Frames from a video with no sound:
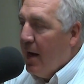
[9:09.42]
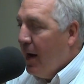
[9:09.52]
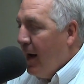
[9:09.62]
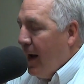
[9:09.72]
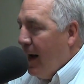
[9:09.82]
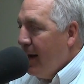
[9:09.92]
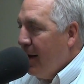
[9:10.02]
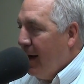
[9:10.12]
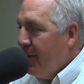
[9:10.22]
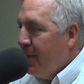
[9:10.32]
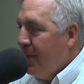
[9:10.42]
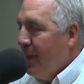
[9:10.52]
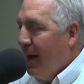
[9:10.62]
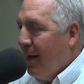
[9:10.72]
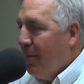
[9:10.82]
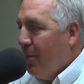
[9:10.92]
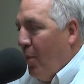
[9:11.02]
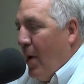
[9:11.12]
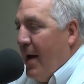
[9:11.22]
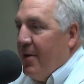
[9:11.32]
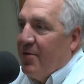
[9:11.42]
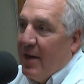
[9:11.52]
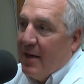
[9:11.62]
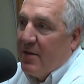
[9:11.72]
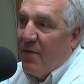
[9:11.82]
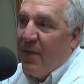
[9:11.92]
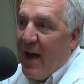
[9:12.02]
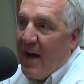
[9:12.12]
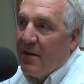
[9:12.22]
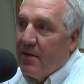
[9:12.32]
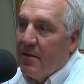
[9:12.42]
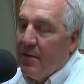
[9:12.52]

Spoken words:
I just think it's a fact.